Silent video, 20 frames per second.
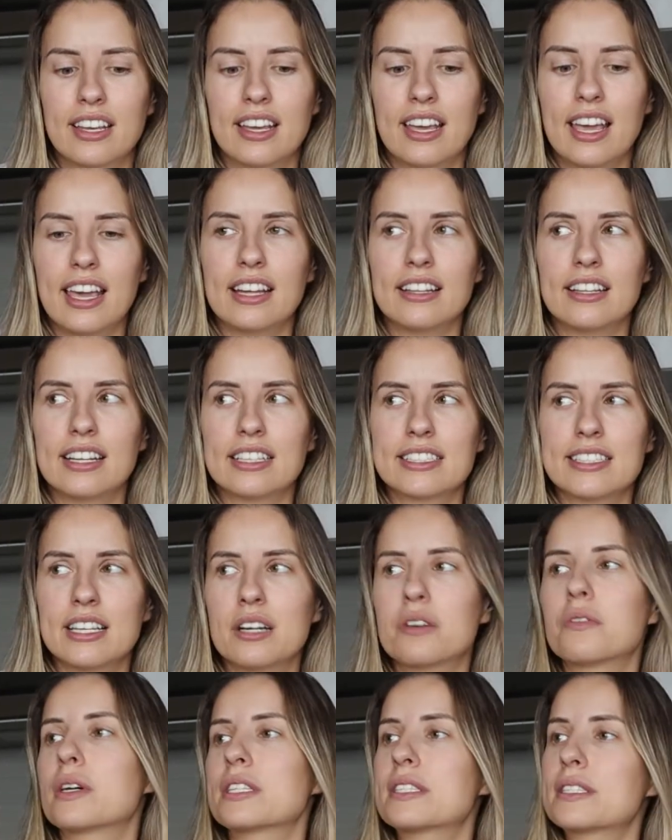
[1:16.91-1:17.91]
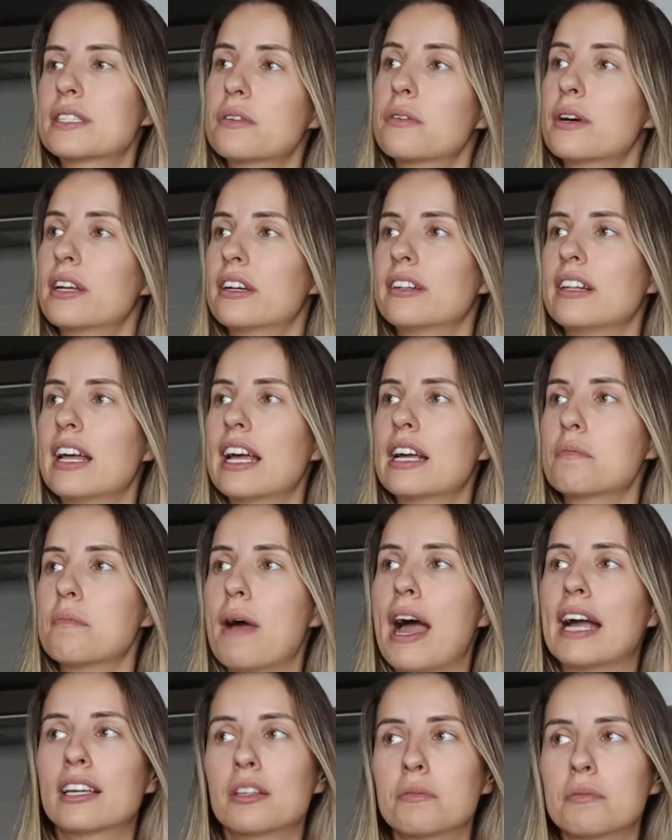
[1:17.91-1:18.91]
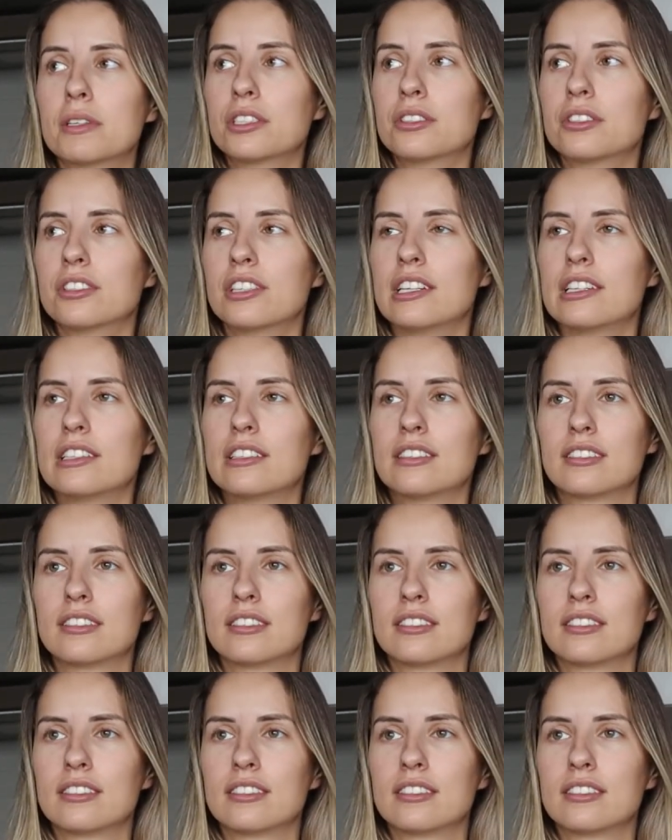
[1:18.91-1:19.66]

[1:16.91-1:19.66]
Hey Alexa, what's the weather like back in Montreal?